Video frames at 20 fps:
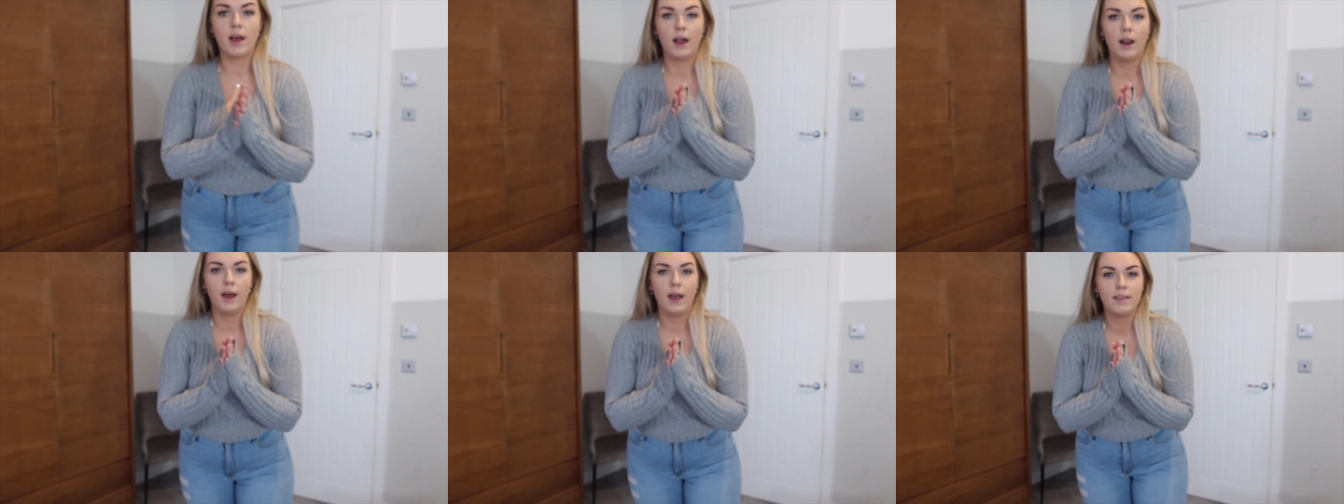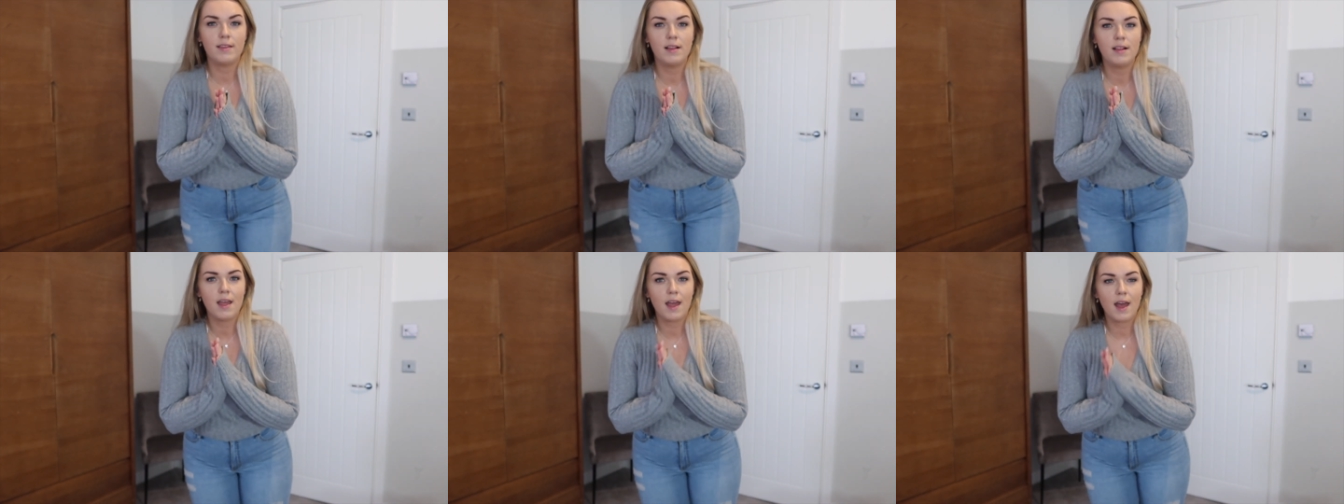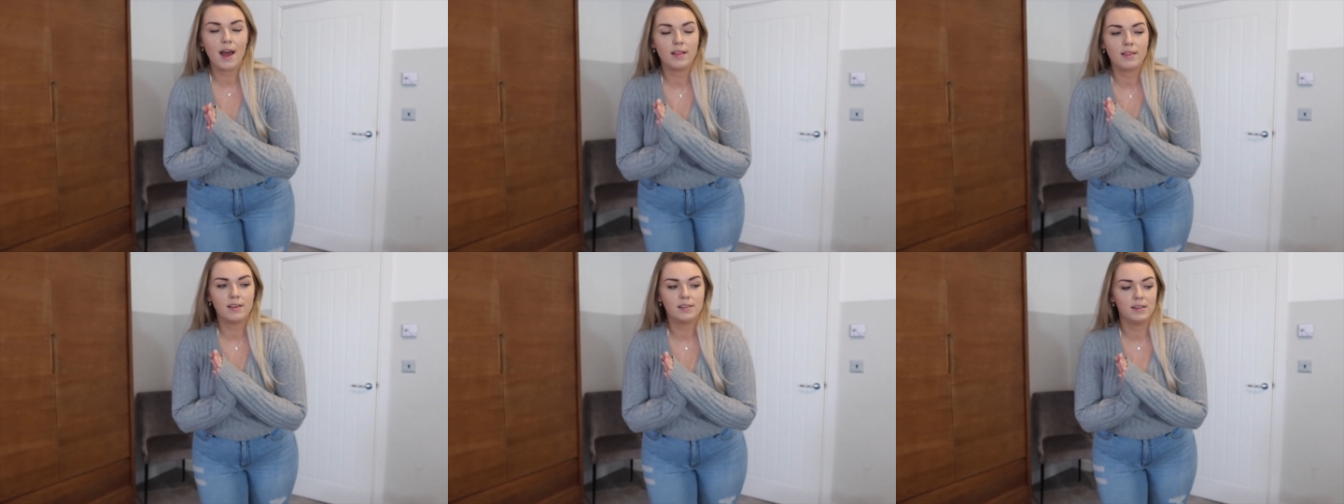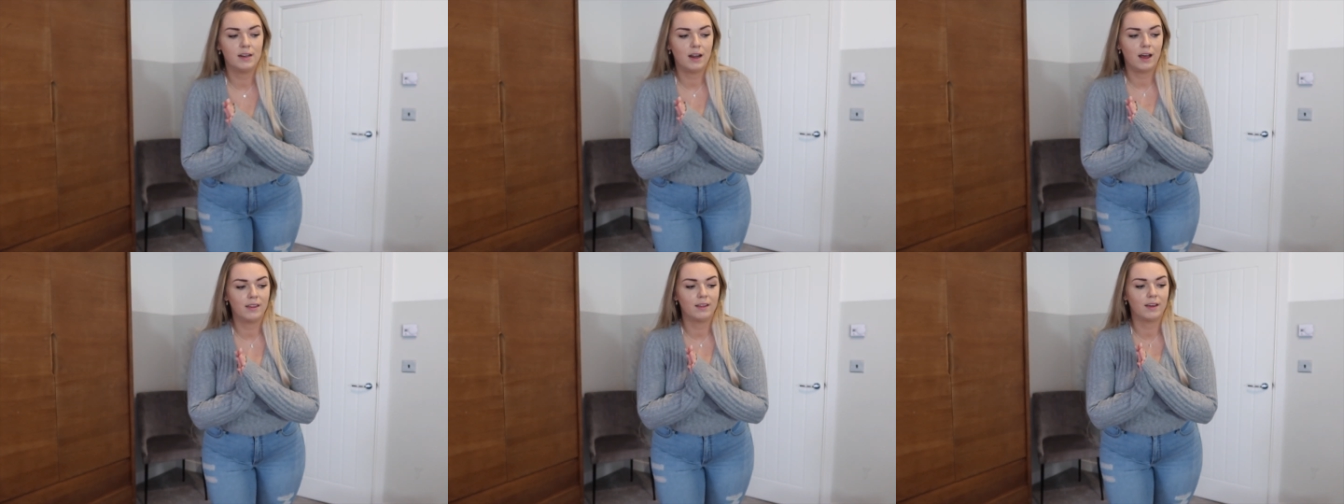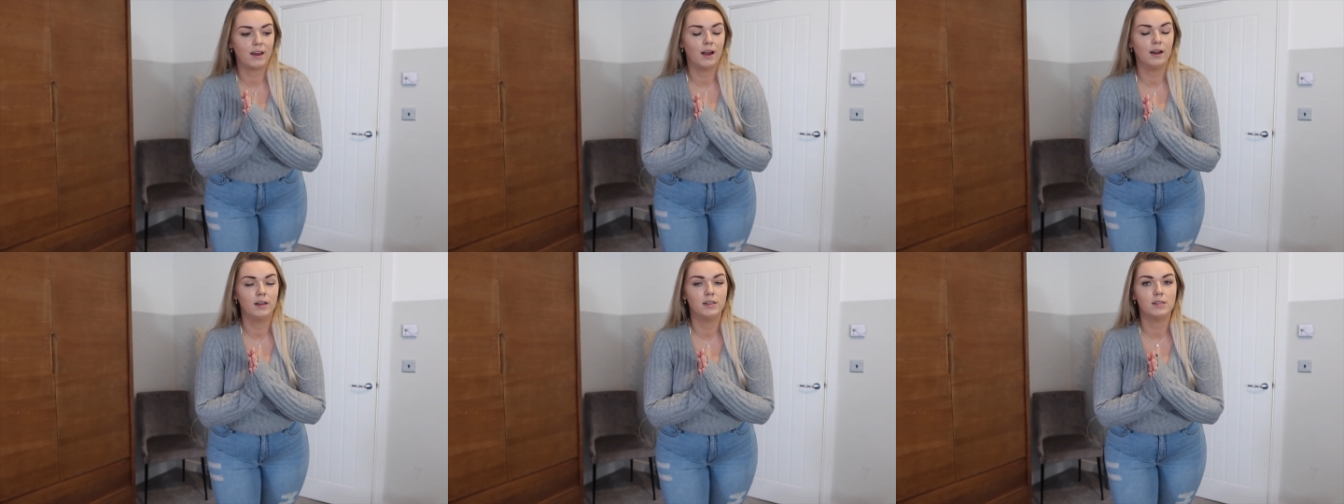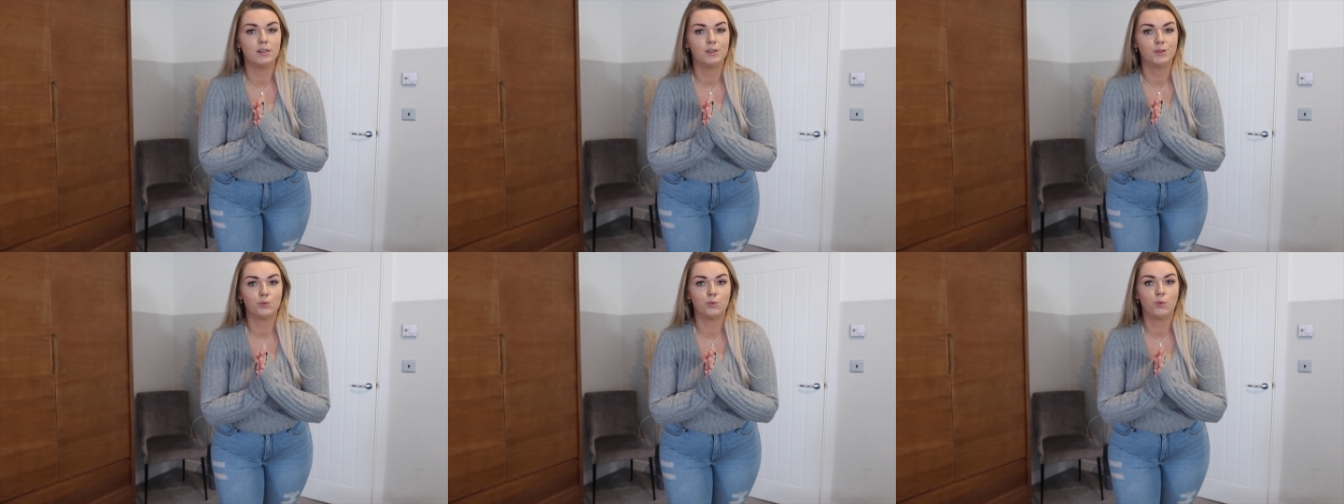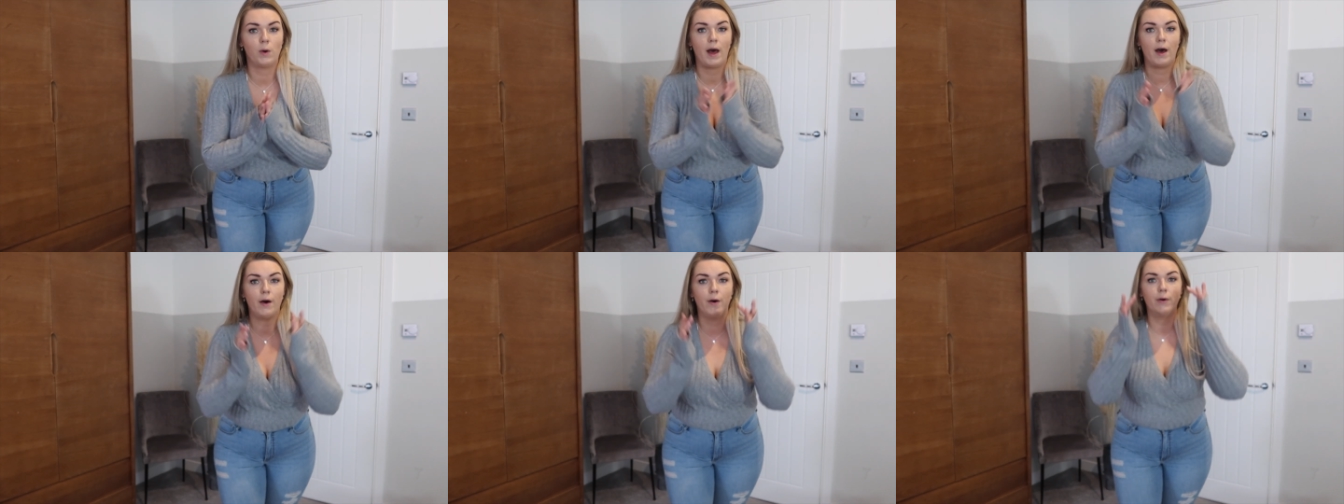colour. I think they had this in other colours as
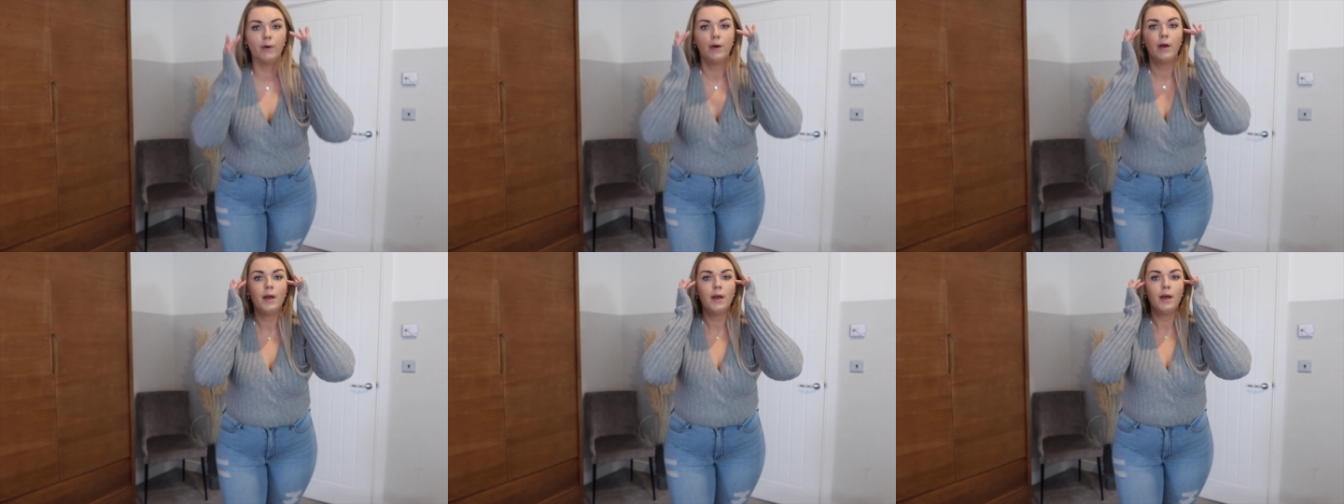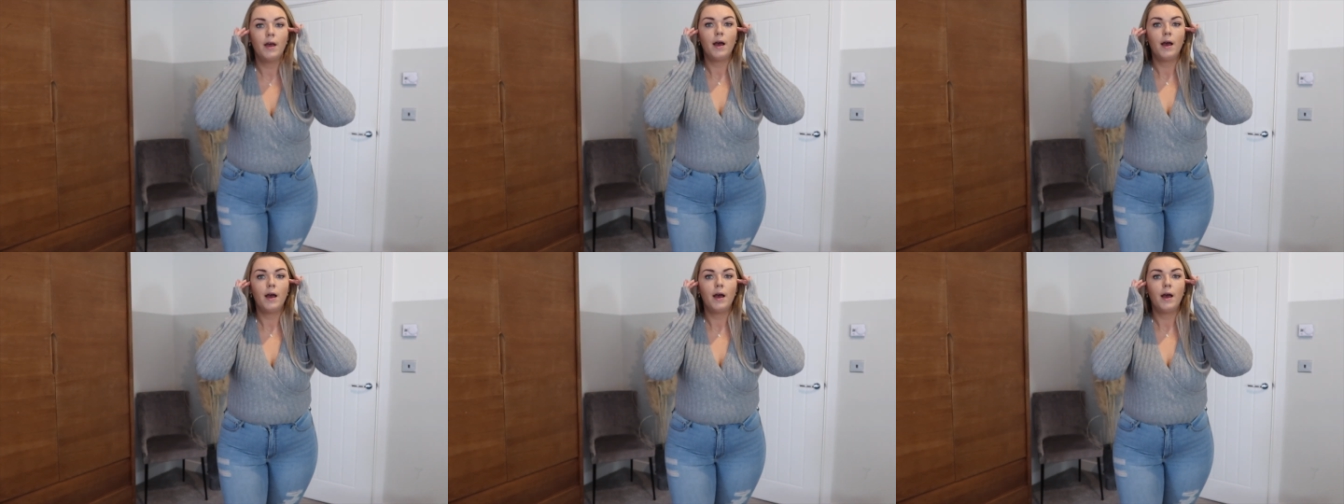well.